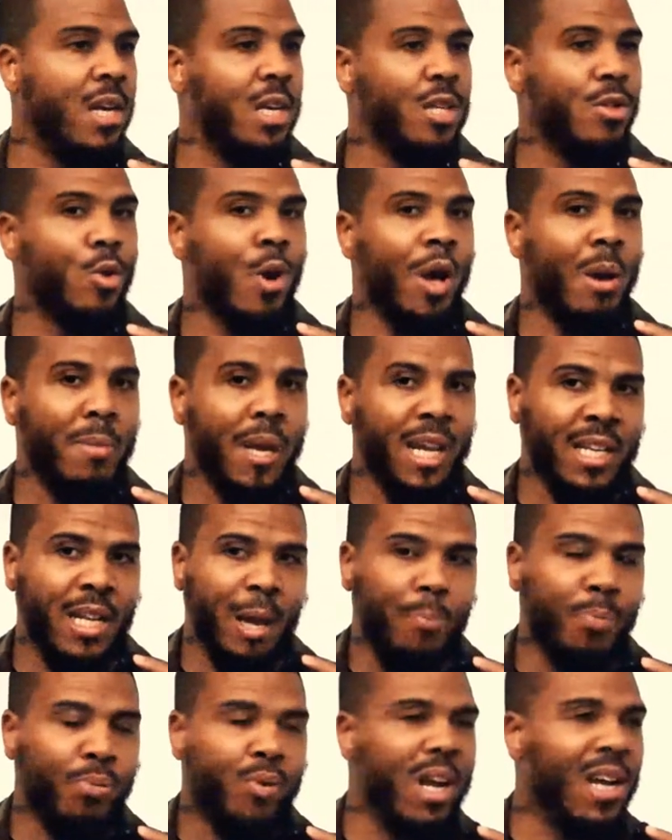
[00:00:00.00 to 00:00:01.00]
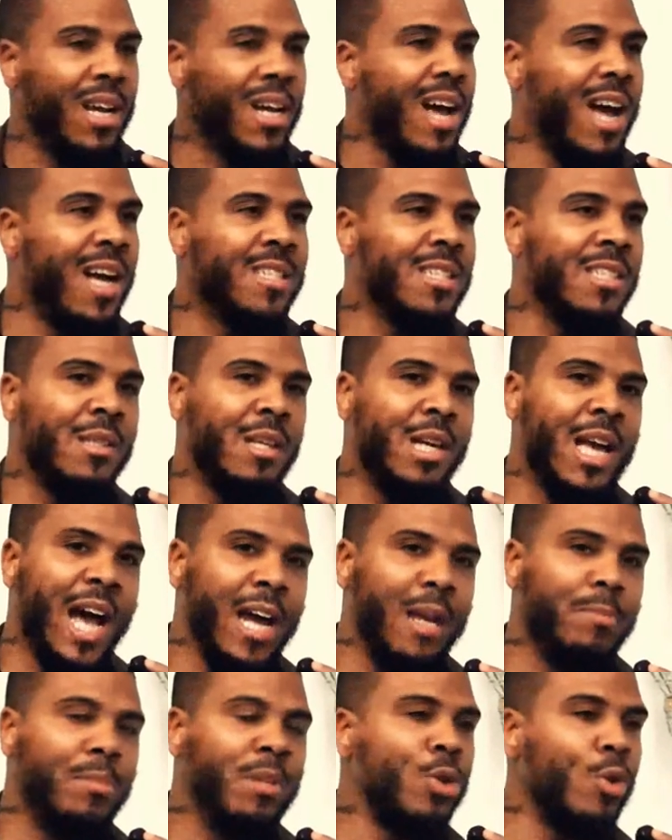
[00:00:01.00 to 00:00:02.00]
So I made that prayer, God, just
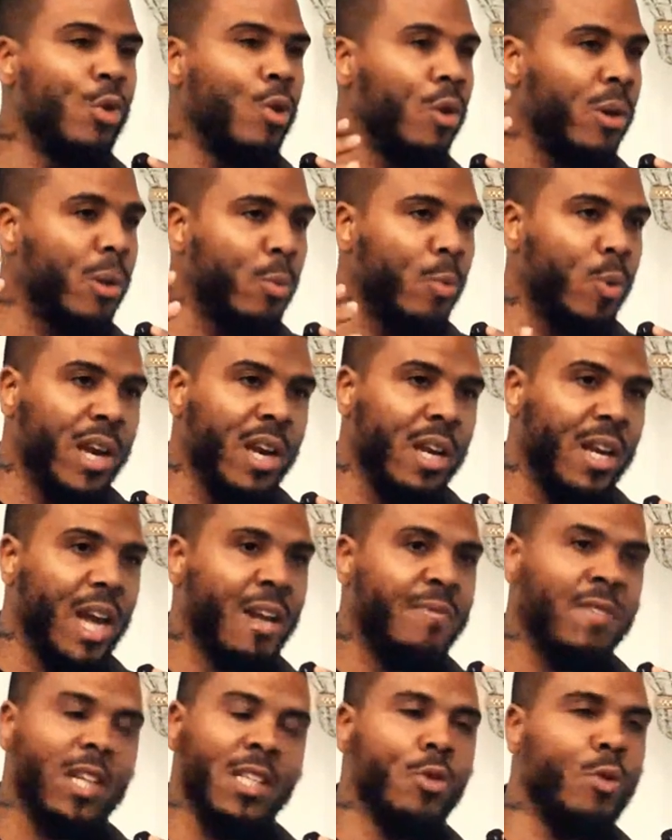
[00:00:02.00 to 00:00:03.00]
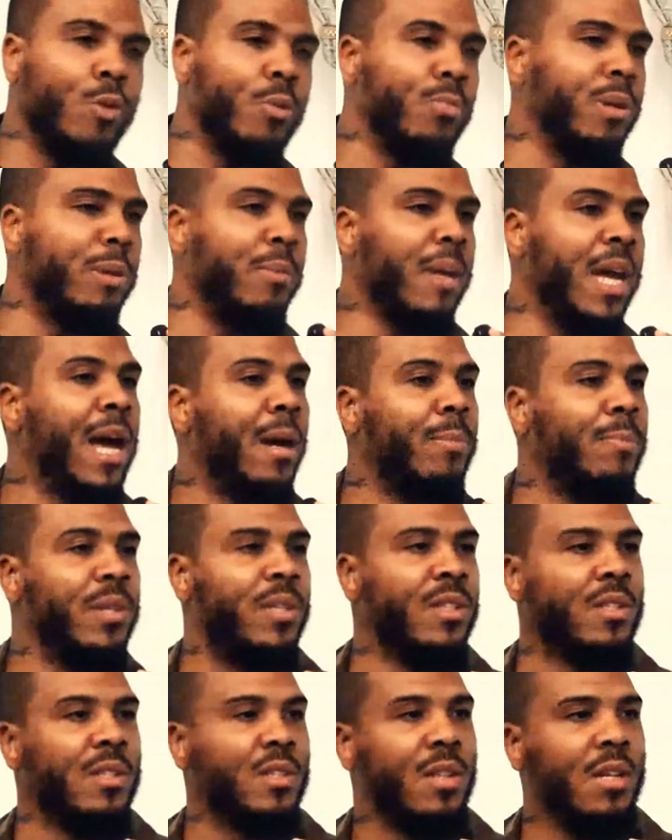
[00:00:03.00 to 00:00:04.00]
guide me to a way of life that's going to bring me
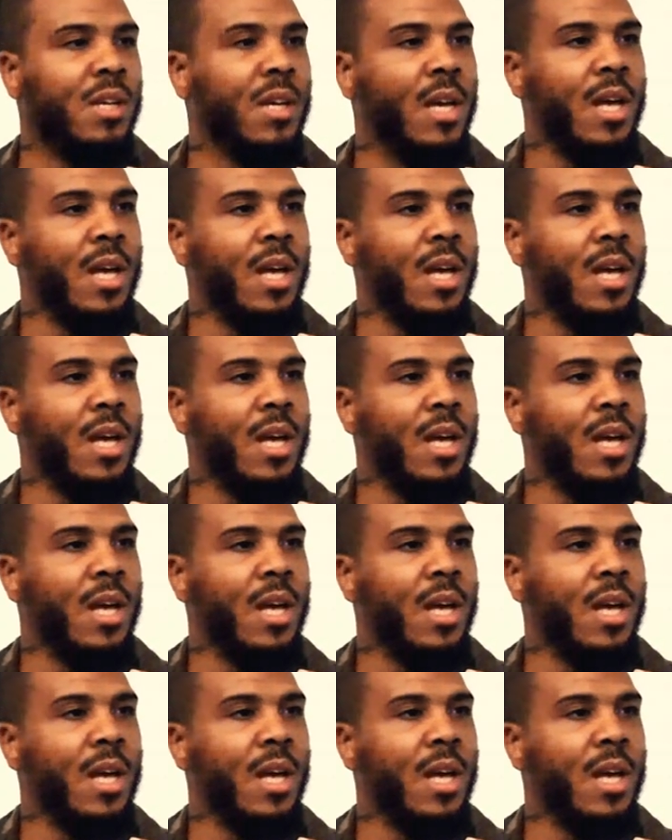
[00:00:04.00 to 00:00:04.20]
happiness.